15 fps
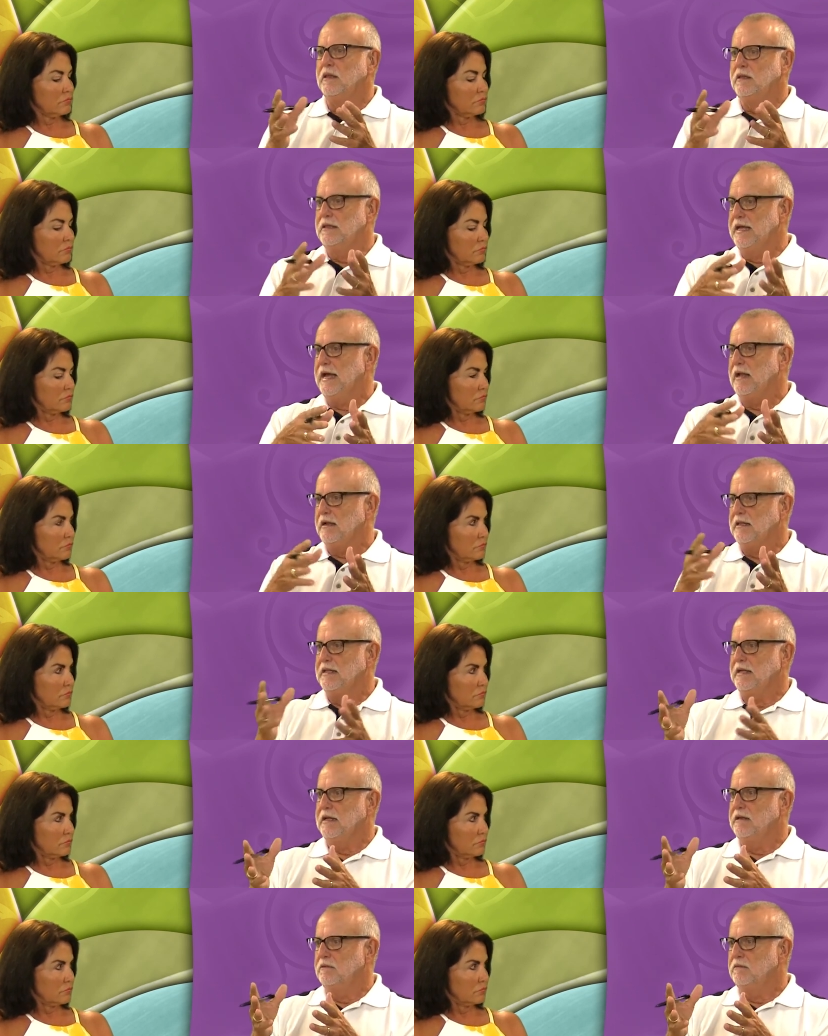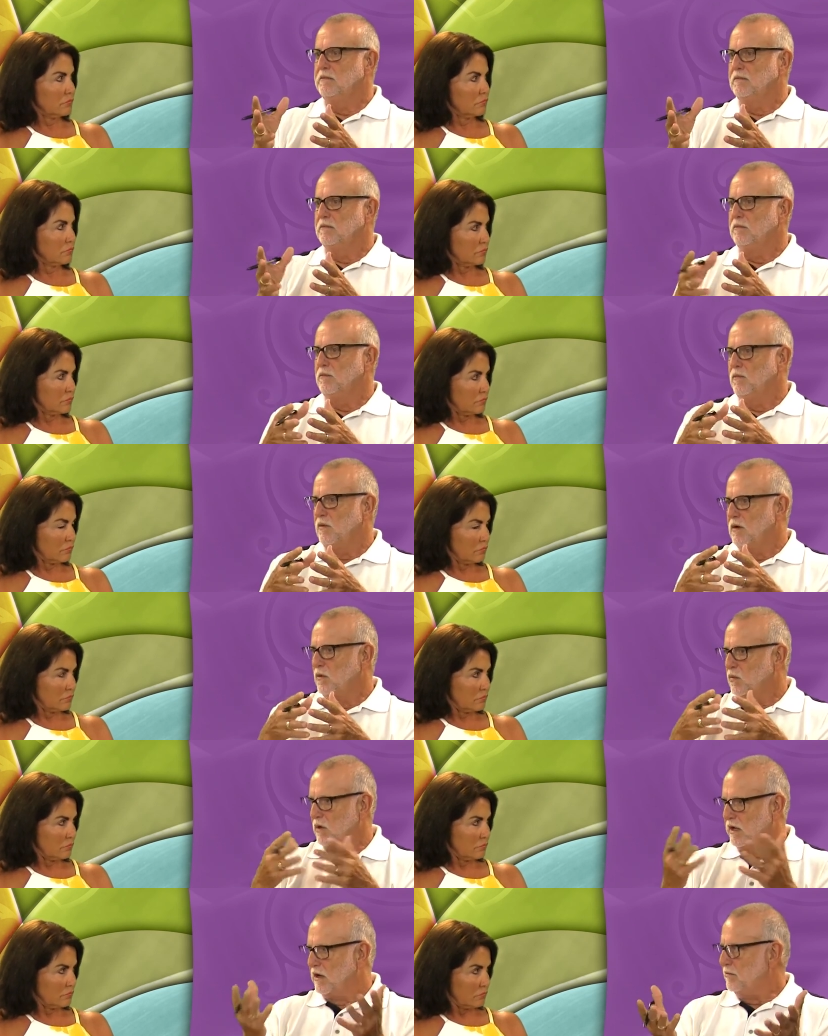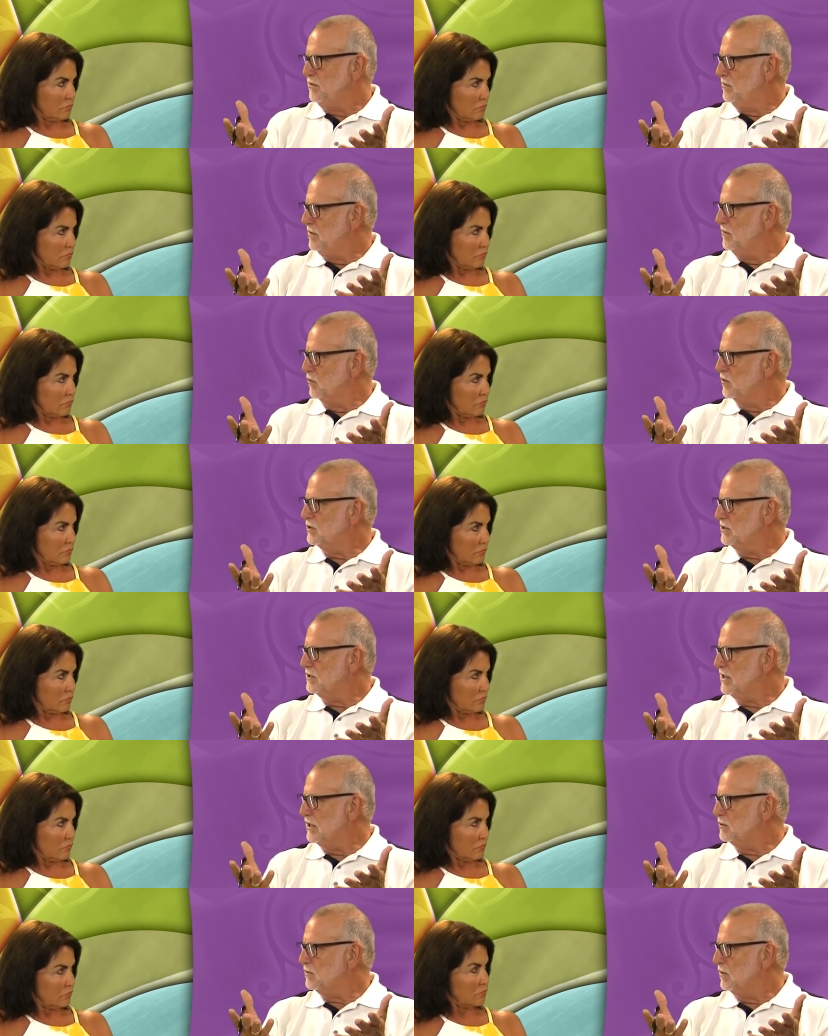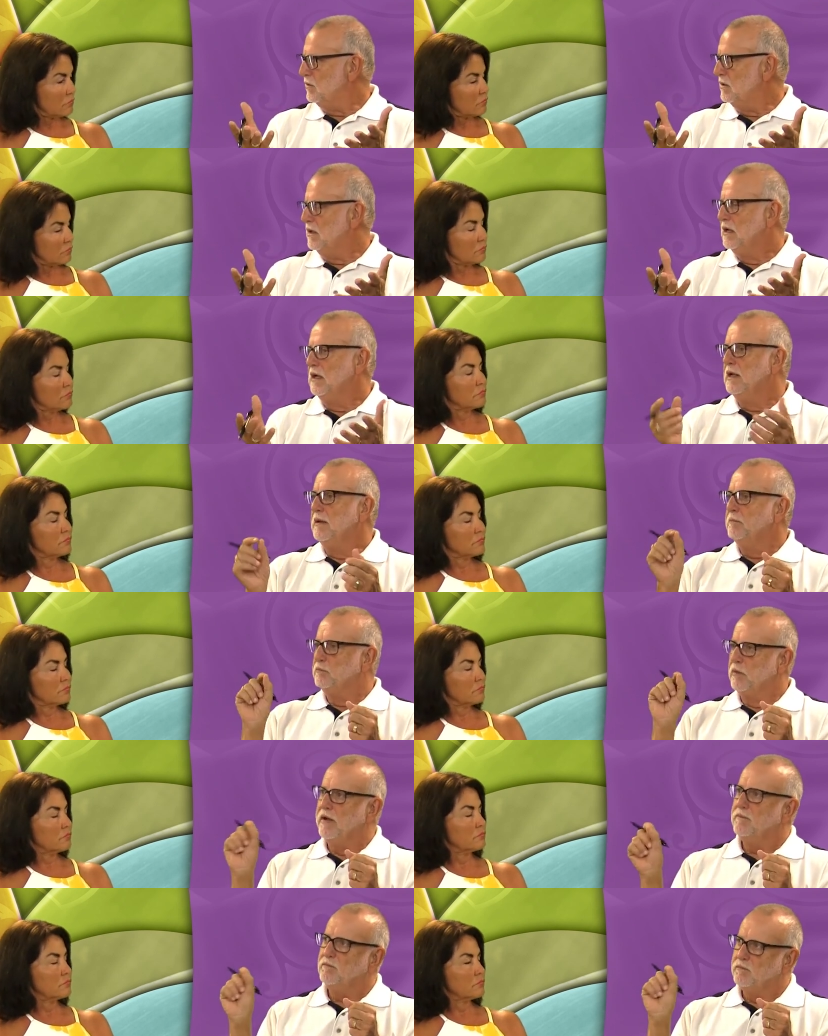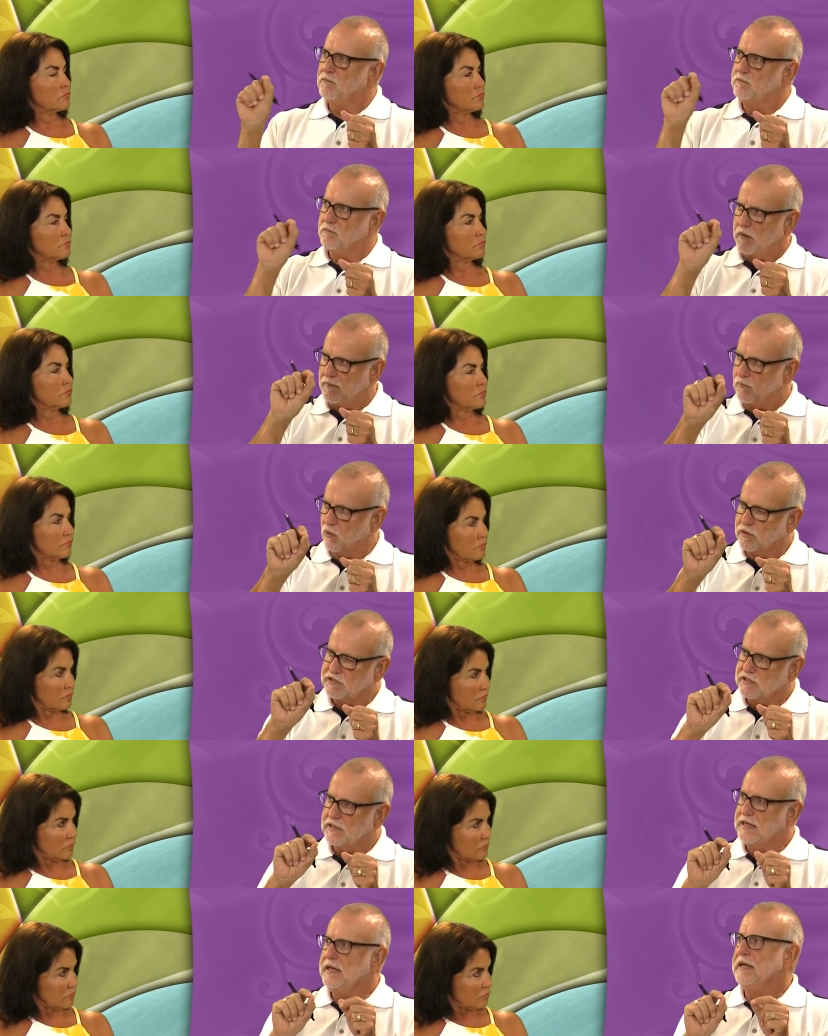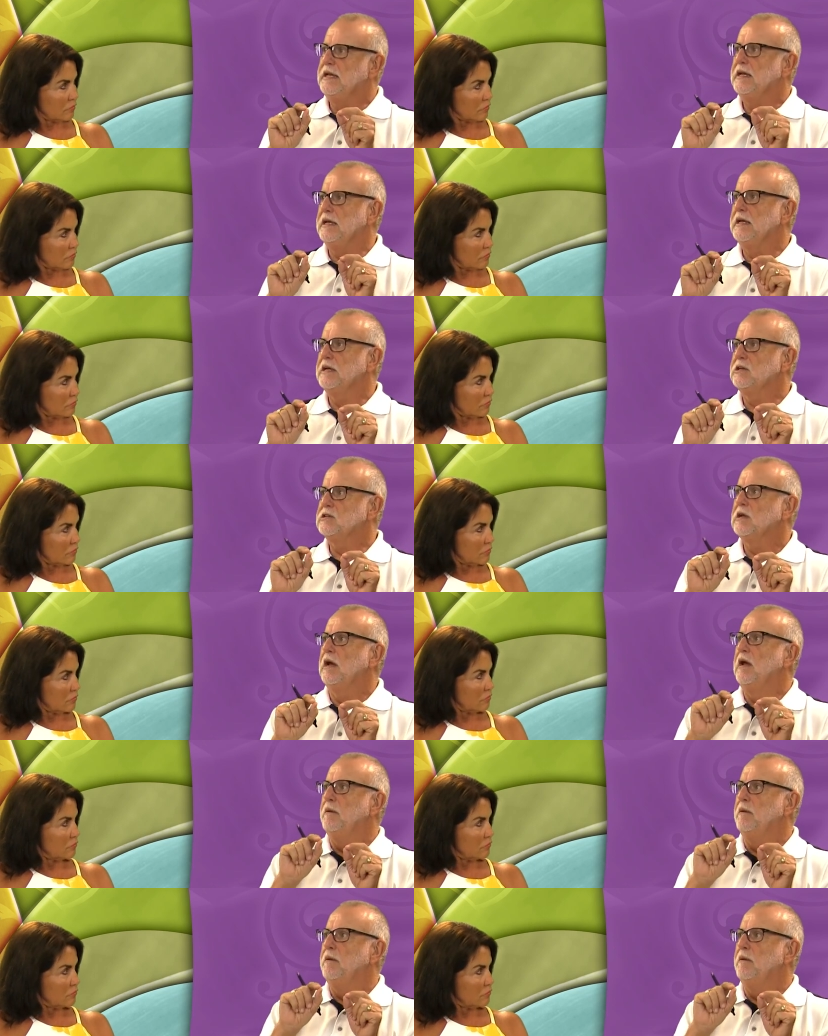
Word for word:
Speaker 1: That then will help you be more successful. Mm-hmm. But my point today is